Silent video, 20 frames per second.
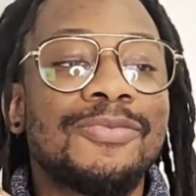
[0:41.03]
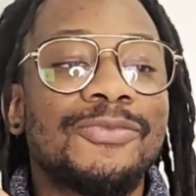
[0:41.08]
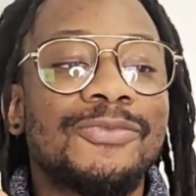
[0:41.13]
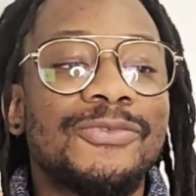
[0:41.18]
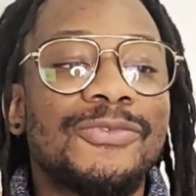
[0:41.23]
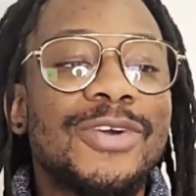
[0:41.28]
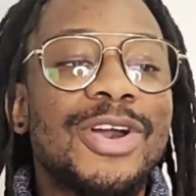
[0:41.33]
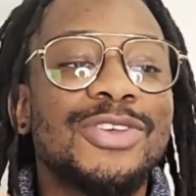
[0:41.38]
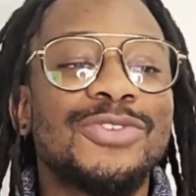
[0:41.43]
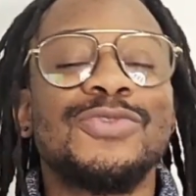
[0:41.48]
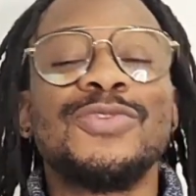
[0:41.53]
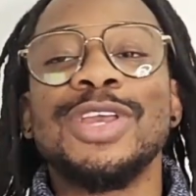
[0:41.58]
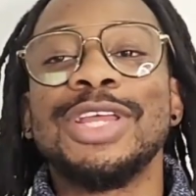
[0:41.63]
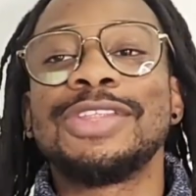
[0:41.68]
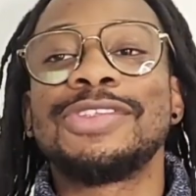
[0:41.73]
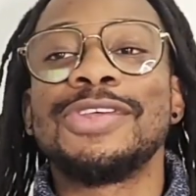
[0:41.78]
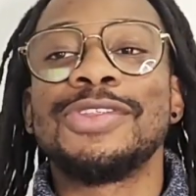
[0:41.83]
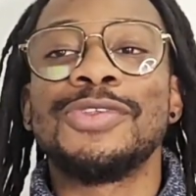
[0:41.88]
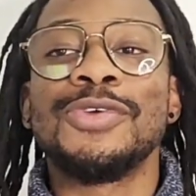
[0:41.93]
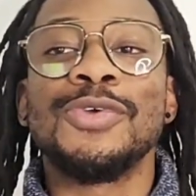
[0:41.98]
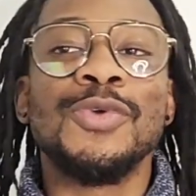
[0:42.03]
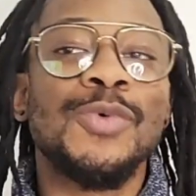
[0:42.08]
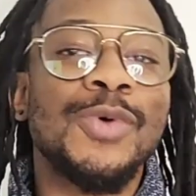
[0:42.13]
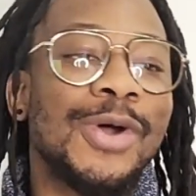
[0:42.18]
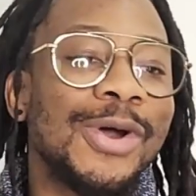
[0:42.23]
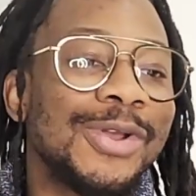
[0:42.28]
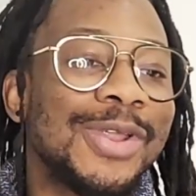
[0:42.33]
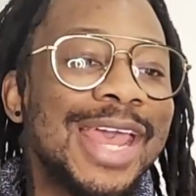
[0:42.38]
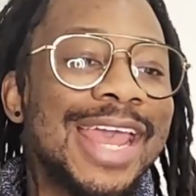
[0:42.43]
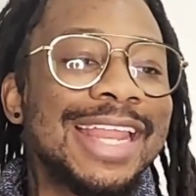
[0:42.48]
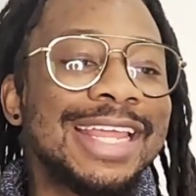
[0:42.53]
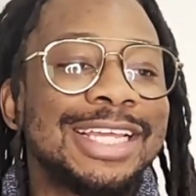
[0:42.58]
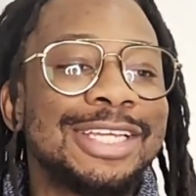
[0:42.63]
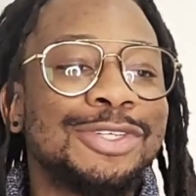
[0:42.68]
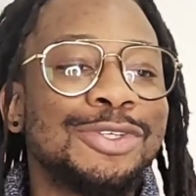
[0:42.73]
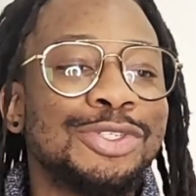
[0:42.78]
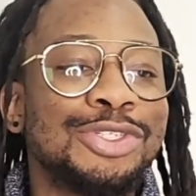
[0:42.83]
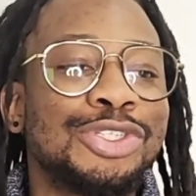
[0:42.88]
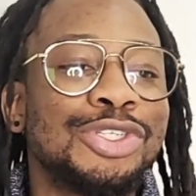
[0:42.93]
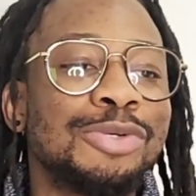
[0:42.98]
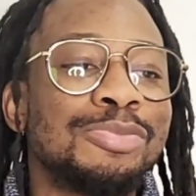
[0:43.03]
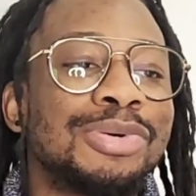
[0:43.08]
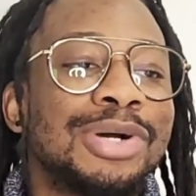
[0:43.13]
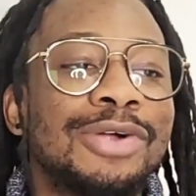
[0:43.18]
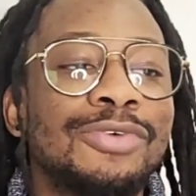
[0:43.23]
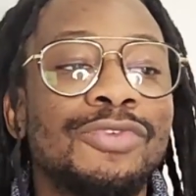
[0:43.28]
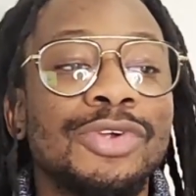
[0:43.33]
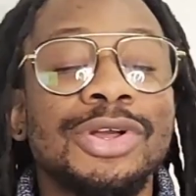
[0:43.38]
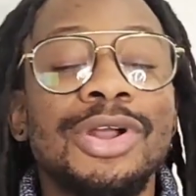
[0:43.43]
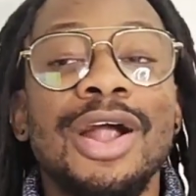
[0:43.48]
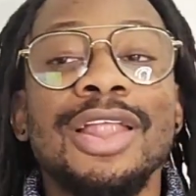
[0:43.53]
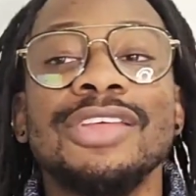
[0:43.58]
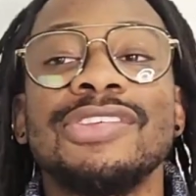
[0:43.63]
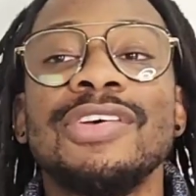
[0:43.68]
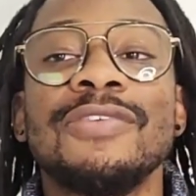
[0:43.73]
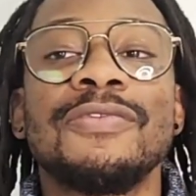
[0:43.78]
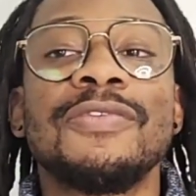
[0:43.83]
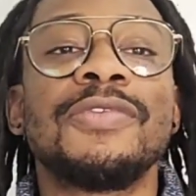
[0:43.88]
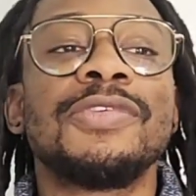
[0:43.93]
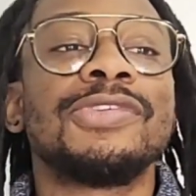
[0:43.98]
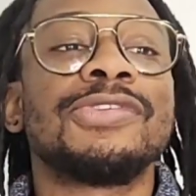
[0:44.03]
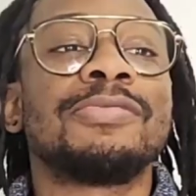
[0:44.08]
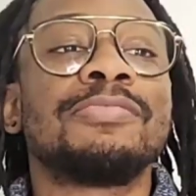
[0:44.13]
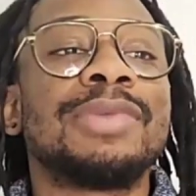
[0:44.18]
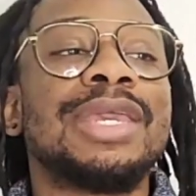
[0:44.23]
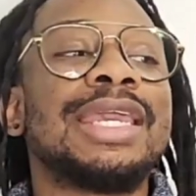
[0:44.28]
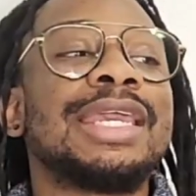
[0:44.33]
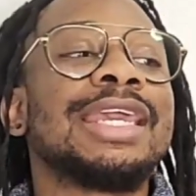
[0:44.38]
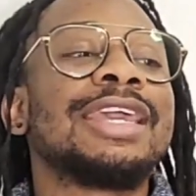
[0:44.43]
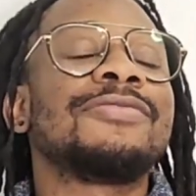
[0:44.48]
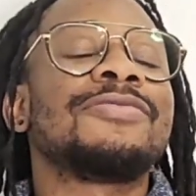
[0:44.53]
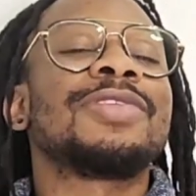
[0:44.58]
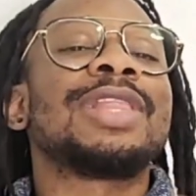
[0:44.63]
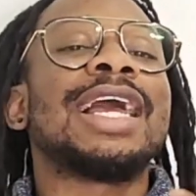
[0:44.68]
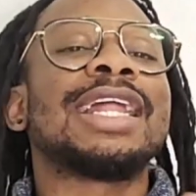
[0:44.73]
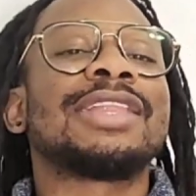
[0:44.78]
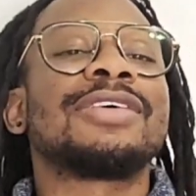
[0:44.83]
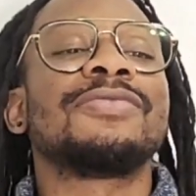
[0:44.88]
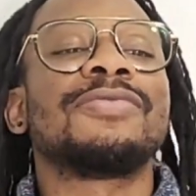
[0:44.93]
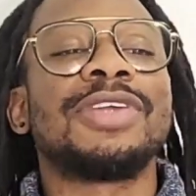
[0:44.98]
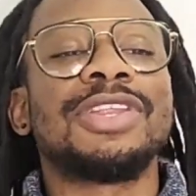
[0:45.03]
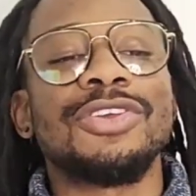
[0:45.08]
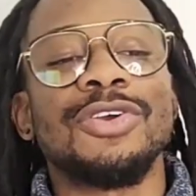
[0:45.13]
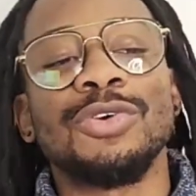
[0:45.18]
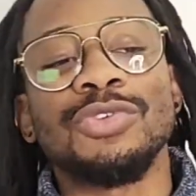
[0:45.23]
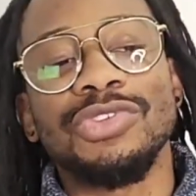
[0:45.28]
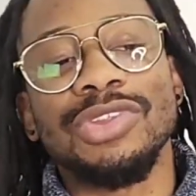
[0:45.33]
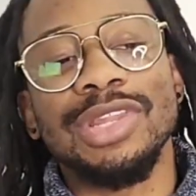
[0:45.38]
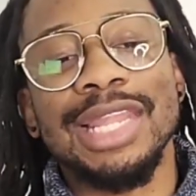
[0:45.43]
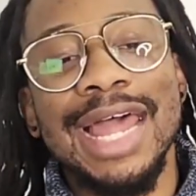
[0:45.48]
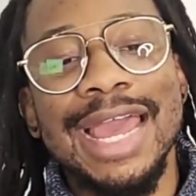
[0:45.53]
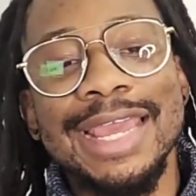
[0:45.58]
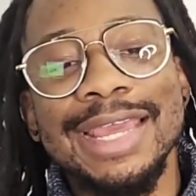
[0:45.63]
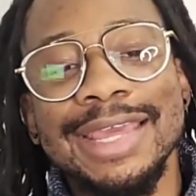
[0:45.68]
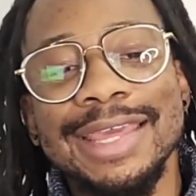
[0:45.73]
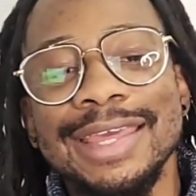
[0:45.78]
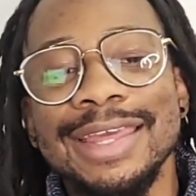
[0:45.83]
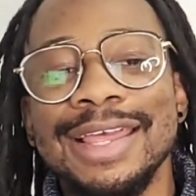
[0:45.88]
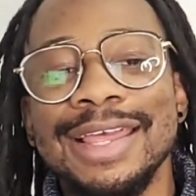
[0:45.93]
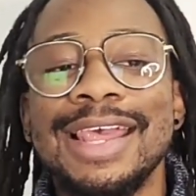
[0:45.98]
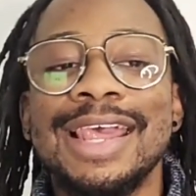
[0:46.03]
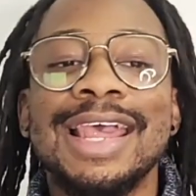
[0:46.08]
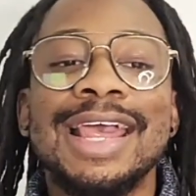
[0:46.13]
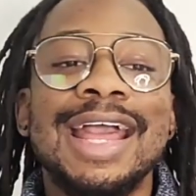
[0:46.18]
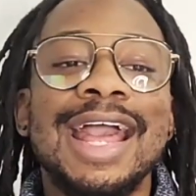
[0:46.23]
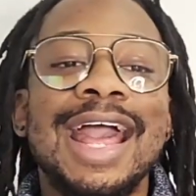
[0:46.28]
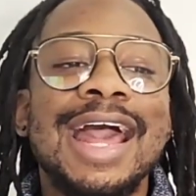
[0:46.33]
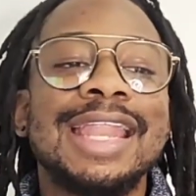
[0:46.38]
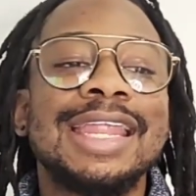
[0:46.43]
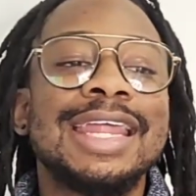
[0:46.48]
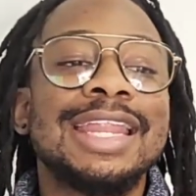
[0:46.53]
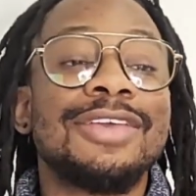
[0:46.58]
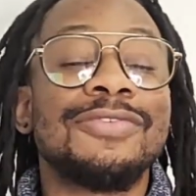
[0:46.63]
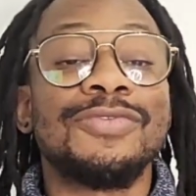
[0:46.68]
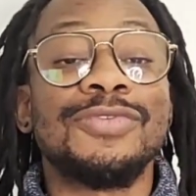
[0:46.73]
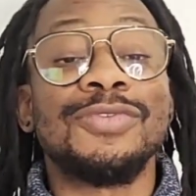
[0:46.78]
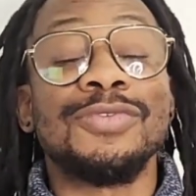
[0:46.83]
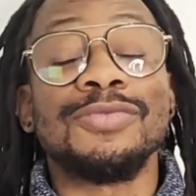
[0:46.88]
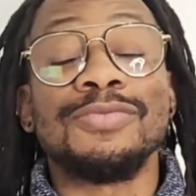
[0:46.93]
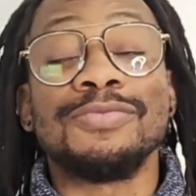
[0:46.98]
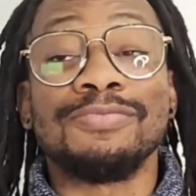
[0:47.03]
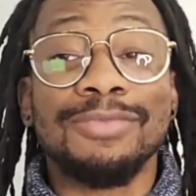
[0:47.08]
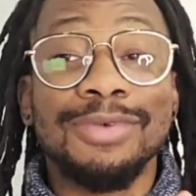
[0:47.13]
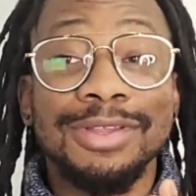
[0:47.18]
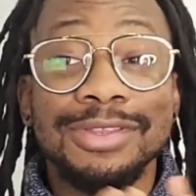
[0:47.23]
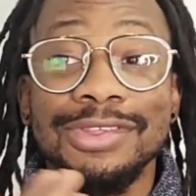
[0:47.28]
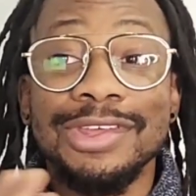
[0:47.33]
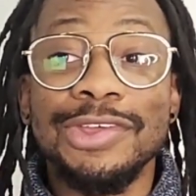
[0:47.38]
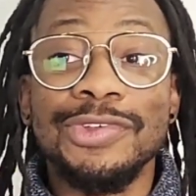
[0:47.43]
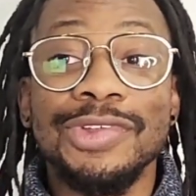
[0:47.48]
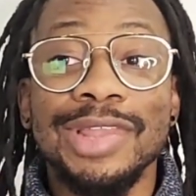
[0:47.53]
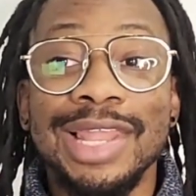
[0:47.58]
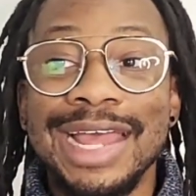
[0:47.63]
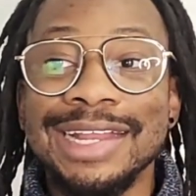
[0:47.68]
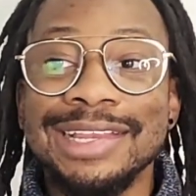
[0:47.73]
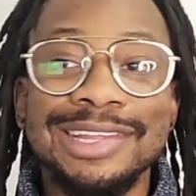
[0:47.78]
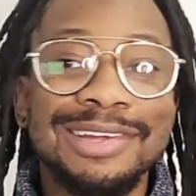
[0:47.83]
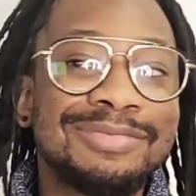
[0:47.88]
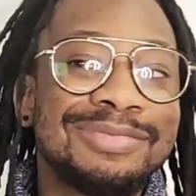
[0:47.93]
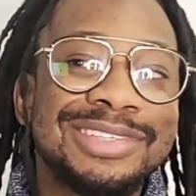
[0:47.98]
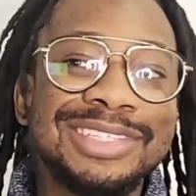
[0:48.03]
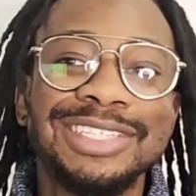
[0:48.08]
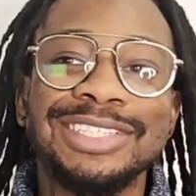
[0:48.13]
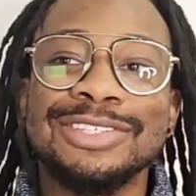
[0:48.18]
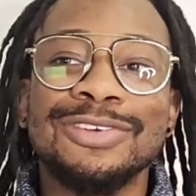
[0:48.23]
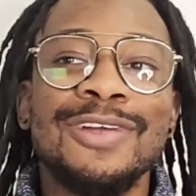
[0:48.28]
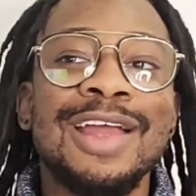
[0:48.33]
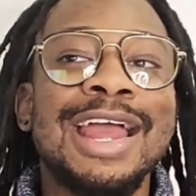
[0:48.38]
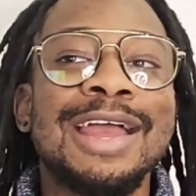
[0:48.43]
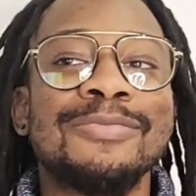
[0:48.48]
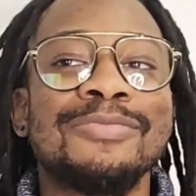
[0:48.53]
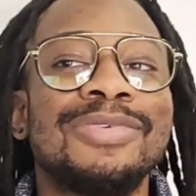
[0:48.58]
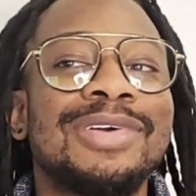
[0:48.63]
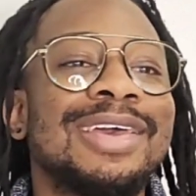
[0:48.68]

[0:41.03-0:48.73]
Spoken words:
First thing to do on any YouTuber, regardless of if it's me, if you like the videos, like, and then if you continue to like them, subscribe.